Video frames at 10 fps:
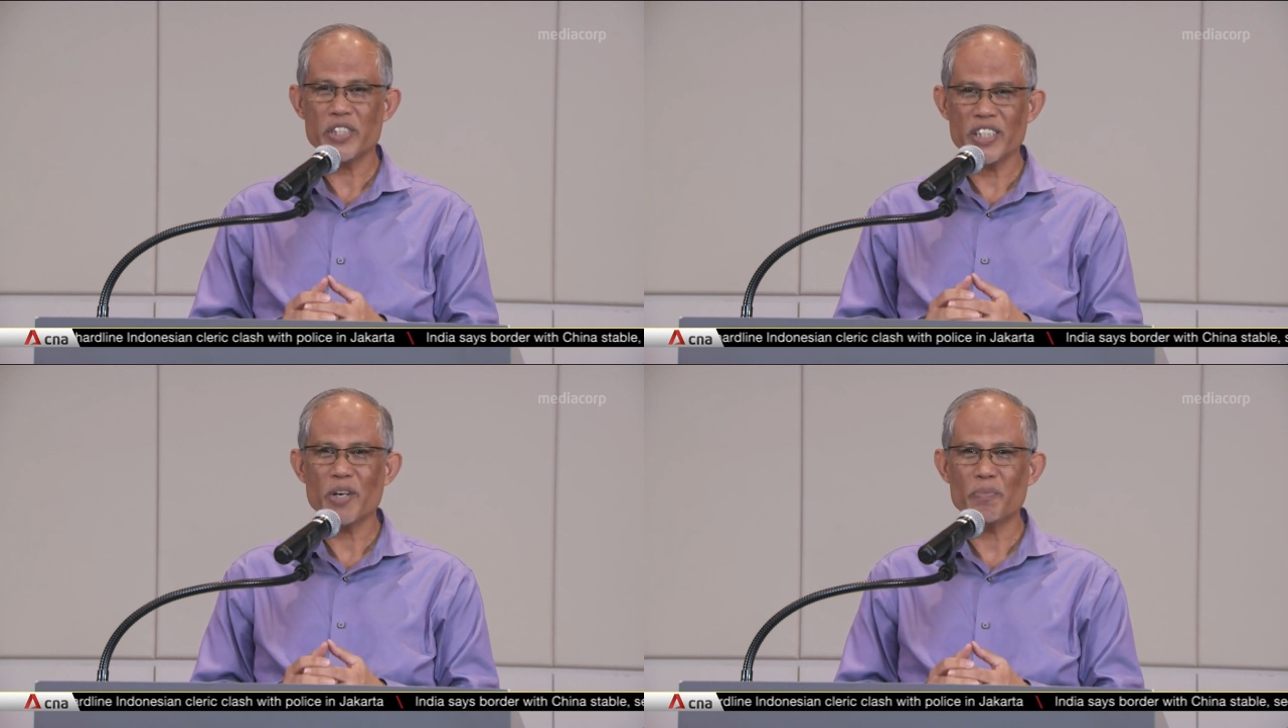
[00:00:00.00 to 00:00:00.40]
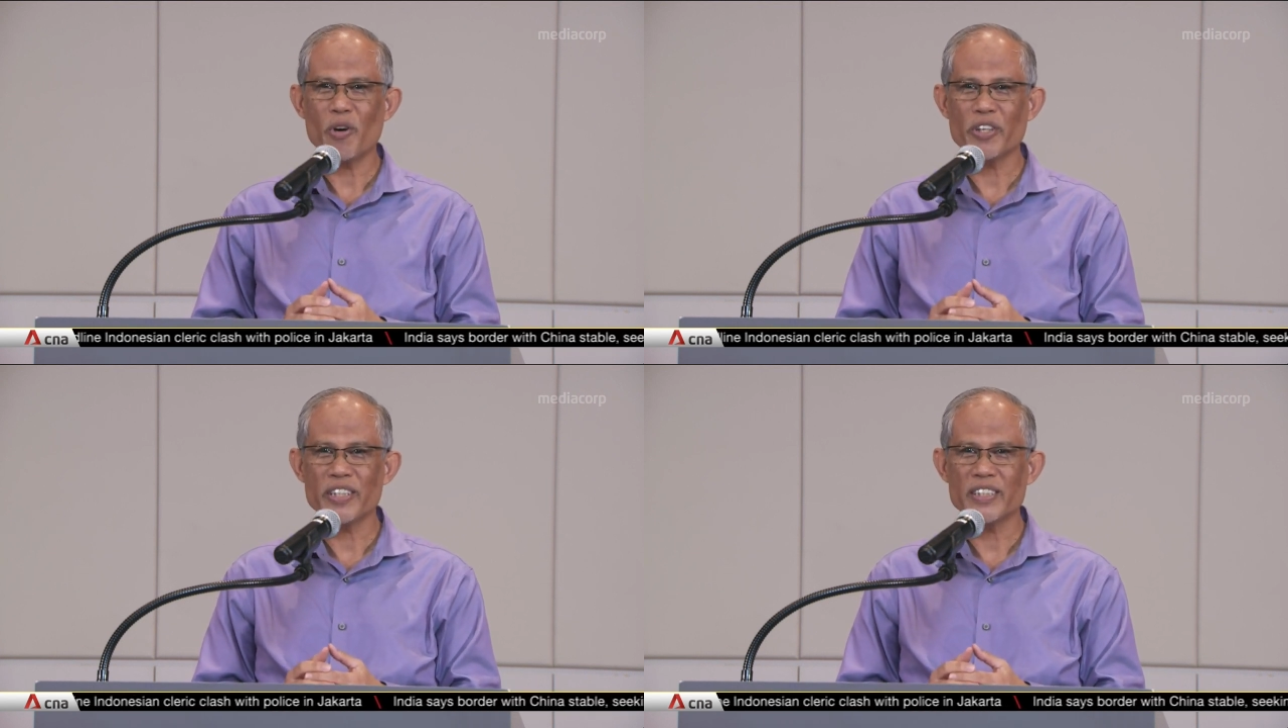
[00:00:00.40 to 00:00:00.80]

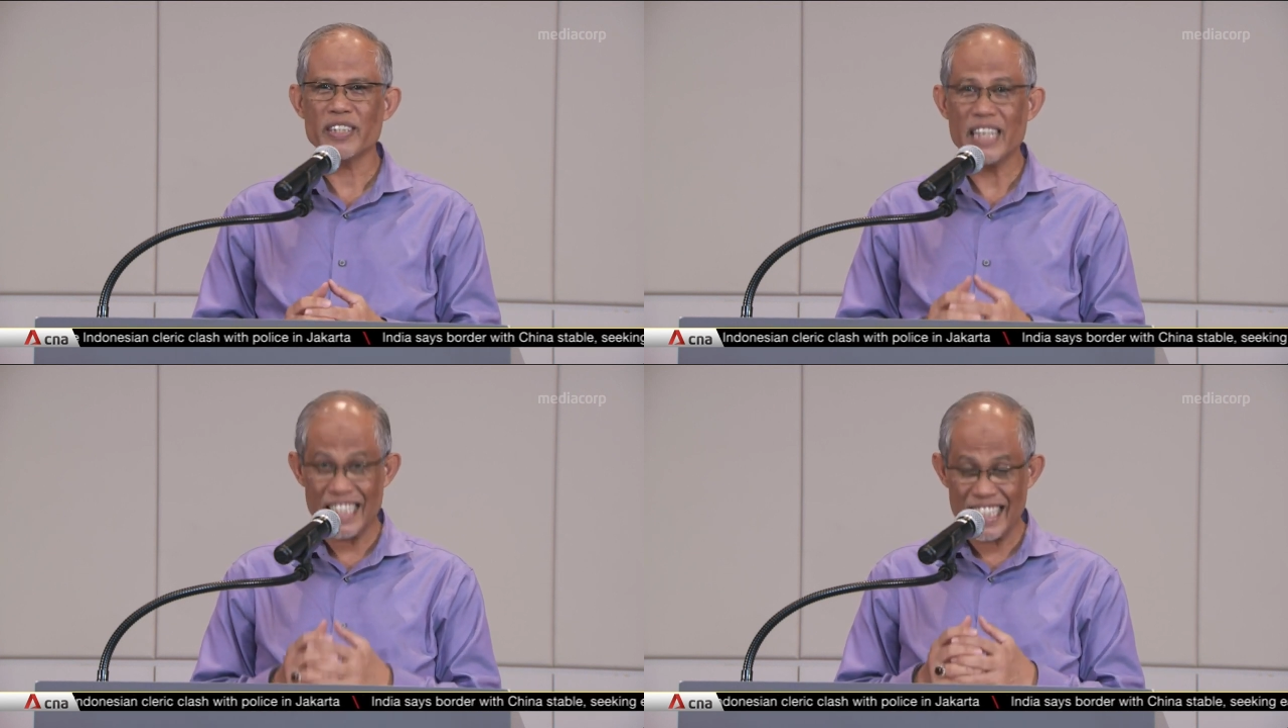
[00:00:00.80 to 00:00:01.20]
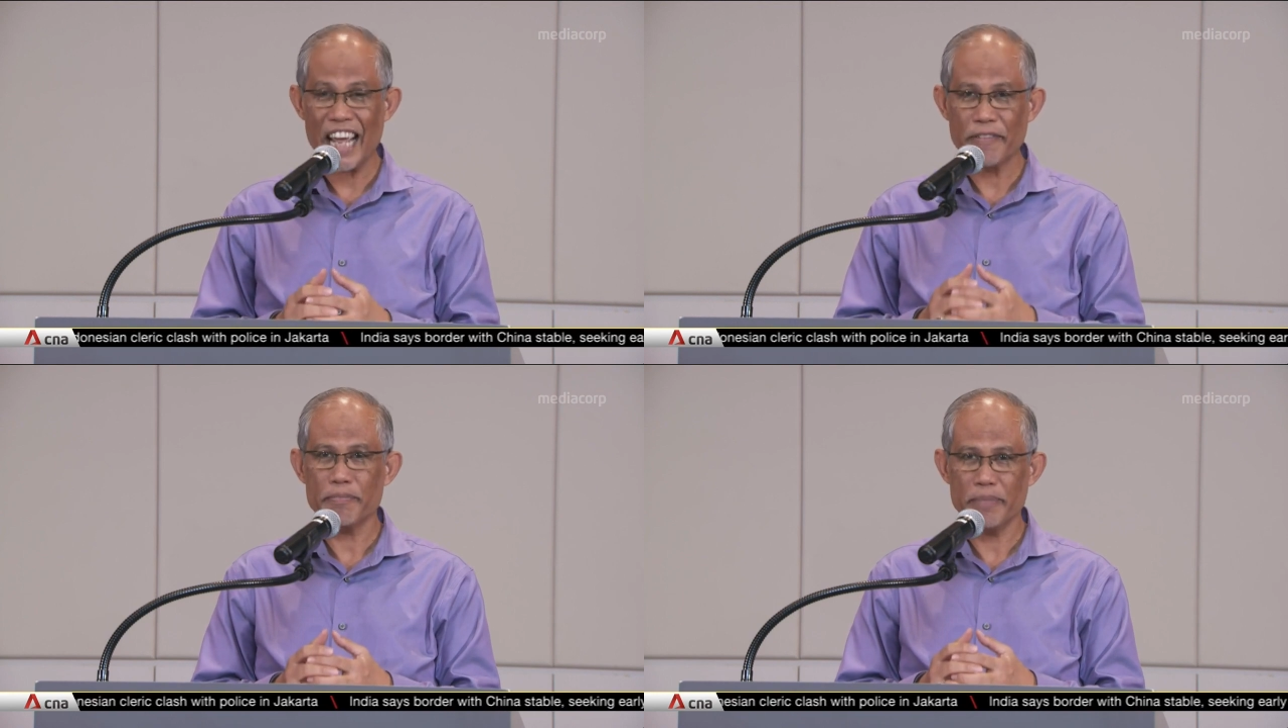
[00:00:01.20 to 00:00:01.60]
Singaporean is
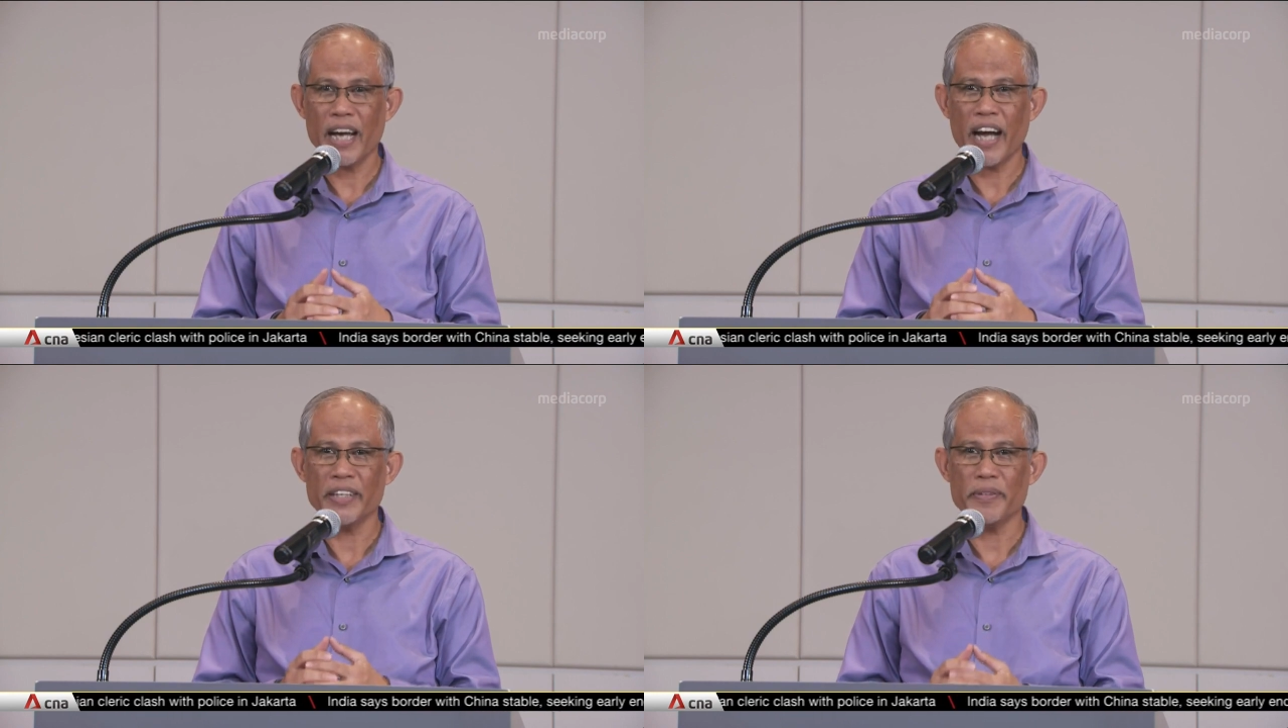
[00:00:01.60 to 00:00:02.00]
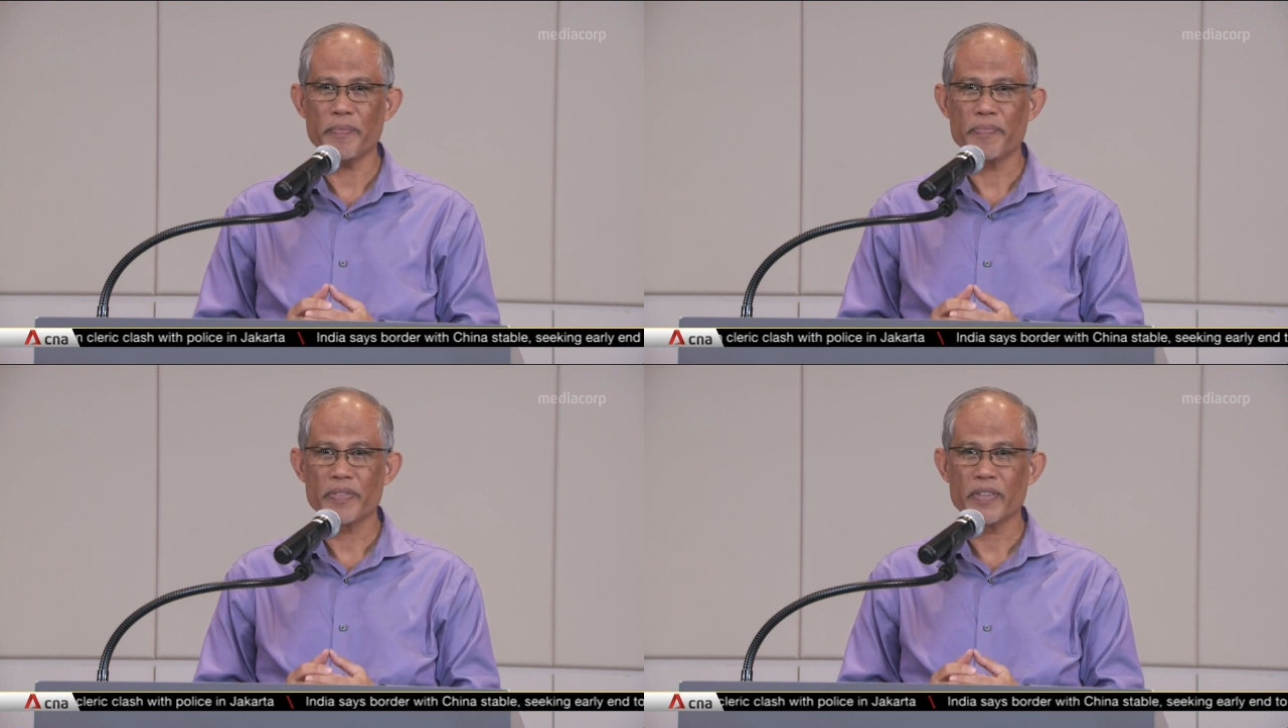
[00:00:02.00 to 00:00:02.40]
left behind.